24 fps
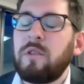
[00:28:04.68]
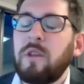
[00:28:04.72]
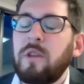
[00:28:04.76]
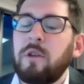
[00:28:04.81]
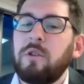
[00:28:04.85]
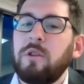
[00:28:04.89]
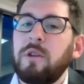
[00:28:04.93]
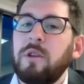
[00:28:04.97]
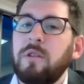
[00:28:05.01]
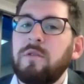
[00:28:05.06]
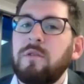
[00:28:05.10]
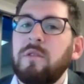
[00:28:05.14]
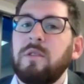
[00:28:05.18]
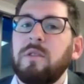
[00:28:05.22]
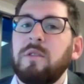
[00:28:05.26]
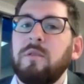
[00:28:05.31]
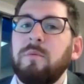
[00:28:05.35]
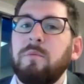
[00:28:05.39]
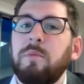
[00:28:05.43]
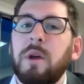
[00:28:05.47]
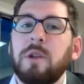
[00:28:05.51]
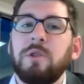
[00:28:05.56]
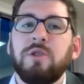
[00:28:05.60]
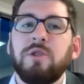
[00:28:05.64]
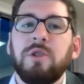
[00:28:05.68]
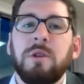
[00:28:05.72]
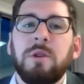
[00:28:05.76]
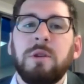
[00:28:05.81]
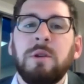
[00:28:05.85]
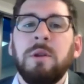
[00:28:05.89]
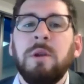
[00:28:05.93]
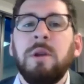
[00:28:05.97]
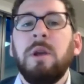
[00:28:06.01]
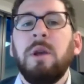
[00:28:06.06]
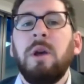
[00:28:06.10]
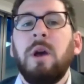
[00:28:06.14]
areas in the budget.
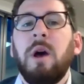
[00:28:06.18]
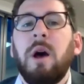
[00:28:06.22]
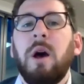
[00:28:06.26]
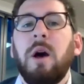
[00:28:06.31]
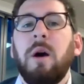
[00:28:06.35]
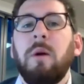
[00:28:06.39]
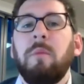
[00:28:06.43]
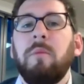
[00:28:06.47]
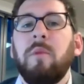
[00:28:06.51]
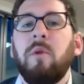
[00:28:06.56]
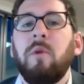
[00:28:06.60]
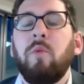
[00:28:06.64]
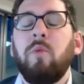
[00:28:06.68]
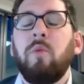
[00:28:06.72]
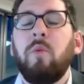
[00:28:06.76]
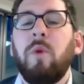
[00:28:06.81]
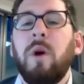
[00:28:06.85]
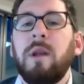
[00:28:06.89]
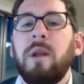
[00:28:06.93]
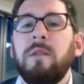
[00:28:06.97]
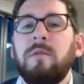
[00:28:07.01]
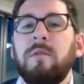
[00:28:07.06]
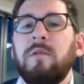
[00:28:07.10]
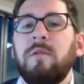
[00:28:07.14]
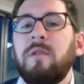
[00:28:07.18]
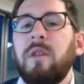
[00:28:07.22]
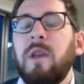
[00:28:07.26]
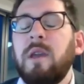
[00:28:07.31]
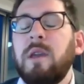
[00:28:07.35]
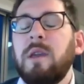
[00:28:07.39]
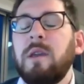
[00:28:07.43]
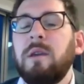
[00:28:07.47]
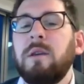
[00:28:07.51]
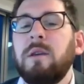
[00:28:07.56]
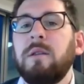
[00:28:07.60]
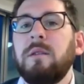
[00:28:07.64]
One
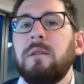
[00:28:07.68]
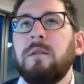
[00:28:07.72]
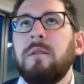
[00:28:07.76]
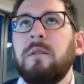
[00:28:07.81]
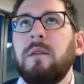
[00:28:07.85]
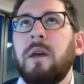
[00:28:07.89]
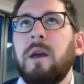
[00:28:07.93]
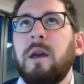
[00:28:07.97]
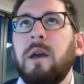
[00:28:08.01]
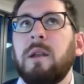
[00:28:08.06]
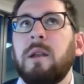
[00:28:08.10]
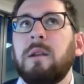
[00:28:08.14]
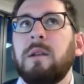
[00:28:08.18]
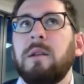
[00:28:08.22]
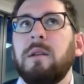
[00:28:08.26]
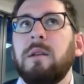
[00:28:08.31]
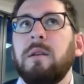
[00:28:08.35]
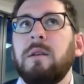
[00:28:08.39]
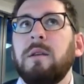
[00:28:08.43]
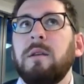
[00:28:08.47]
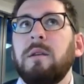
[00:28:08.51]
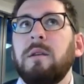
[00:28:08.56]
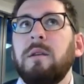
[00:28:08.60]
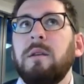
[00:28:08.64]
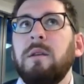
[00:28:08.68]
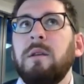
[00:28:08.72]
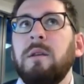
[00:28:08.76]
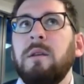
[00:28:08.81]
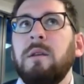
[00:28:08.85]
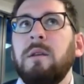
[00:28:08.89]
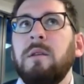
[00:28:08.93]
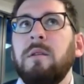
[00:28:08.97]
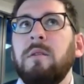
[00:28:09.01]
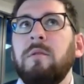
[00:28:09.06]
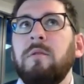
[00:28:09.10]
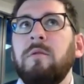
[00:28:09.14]
thing that
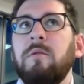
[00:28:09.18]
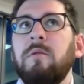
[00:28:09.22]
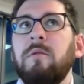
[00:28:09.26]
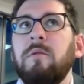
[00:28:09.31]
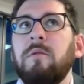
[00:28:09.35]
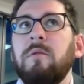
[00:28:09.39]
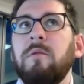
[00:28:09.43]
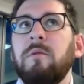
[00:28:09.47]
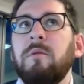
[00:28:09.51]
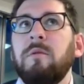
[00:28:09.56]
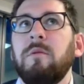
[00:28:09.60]
is